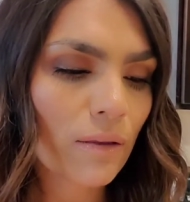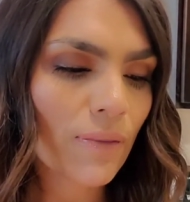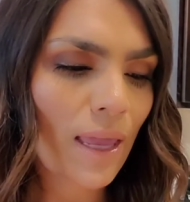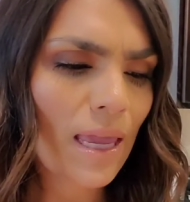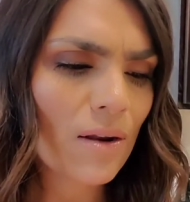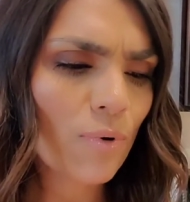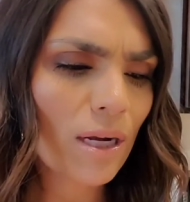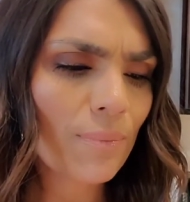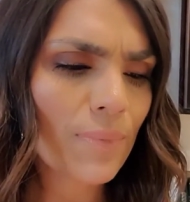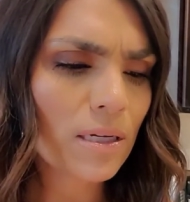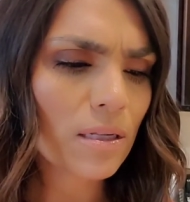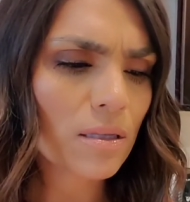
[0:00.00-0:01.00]
They had
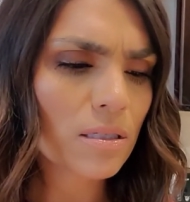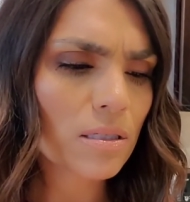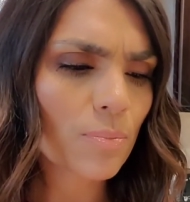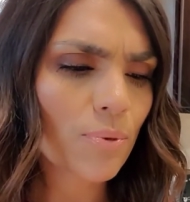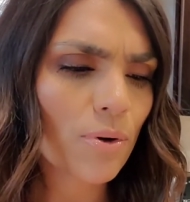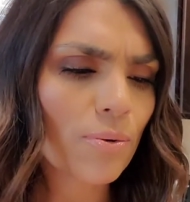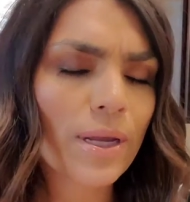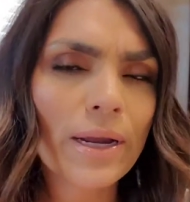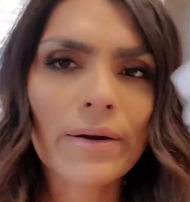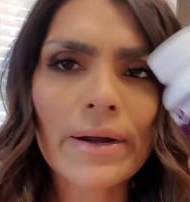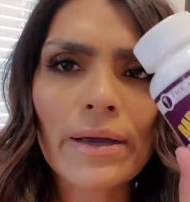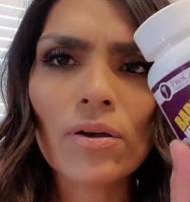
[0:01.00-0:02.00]
recommended this, the
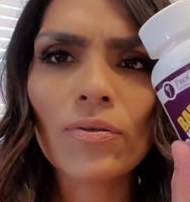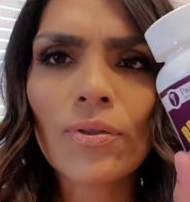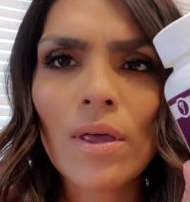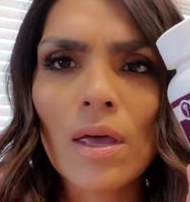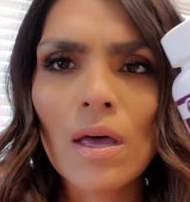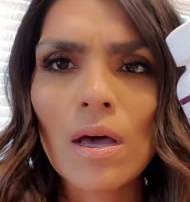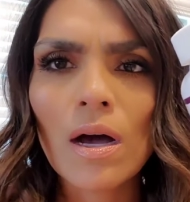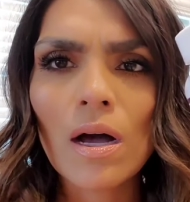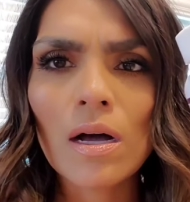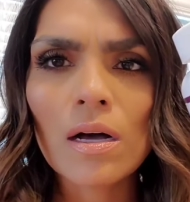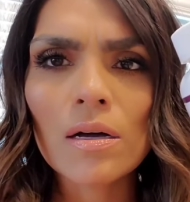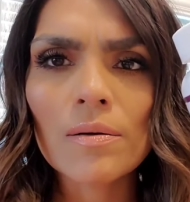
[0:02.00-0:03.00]
ProCare Health
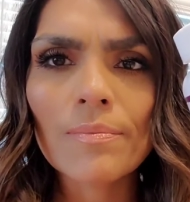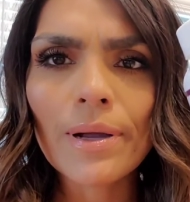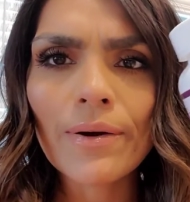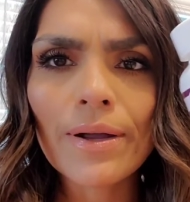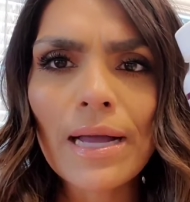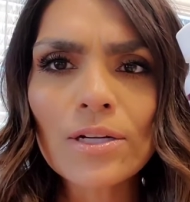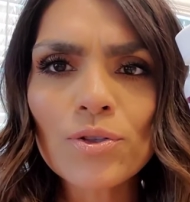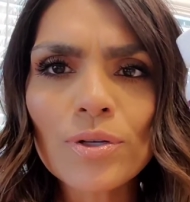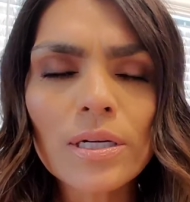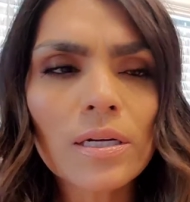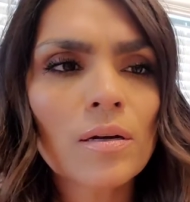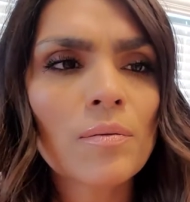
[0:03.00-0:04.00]

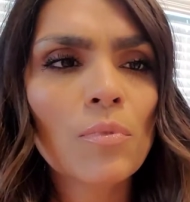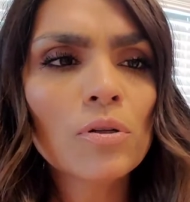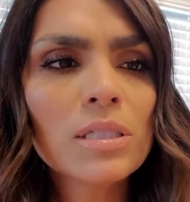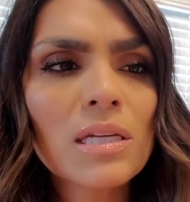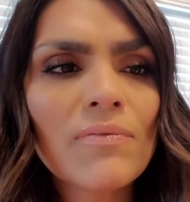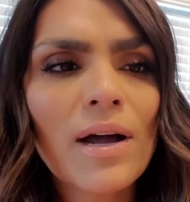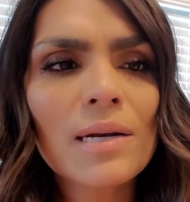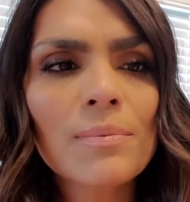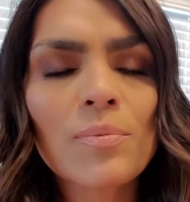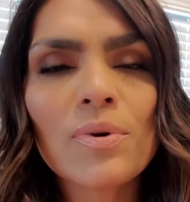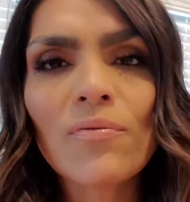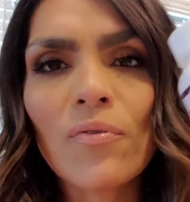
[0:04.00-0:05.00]
Bariatric
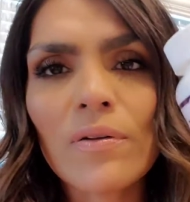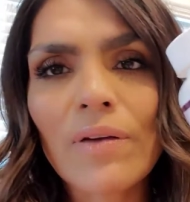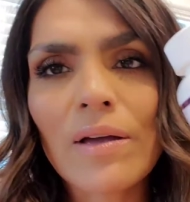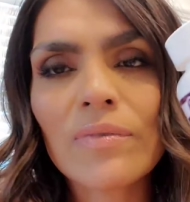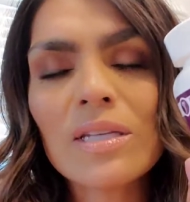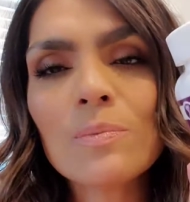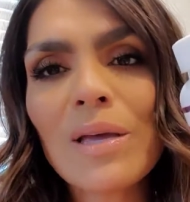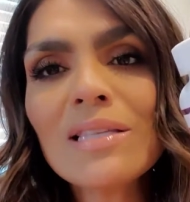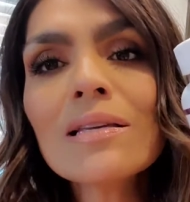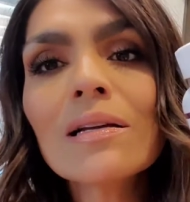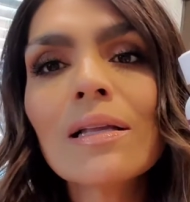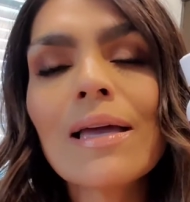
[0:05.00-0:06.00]
Multivitamin with 45. This
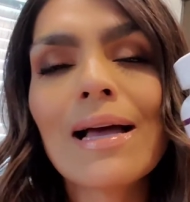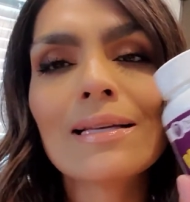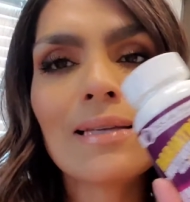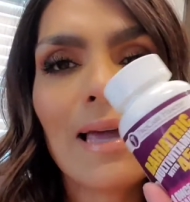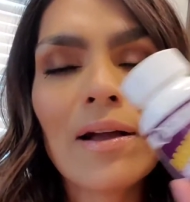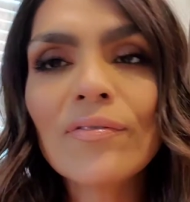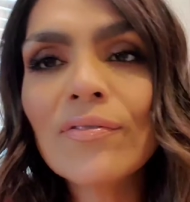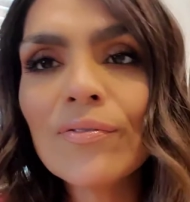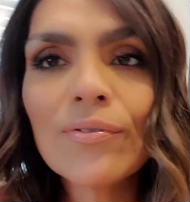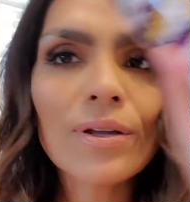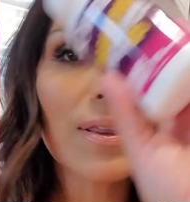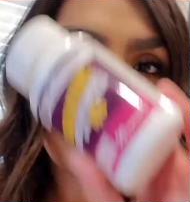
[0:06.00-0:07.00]
basically has
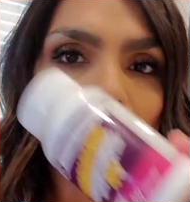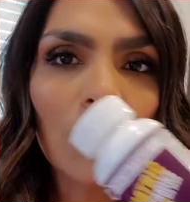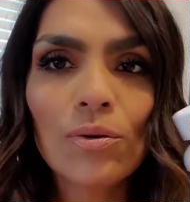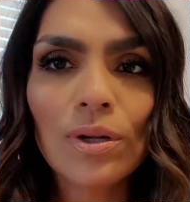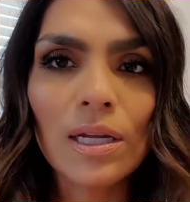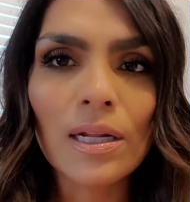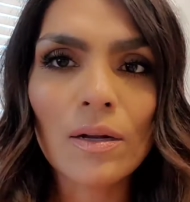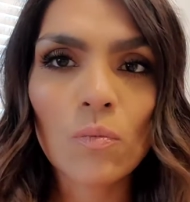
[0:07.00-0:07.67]
everything you need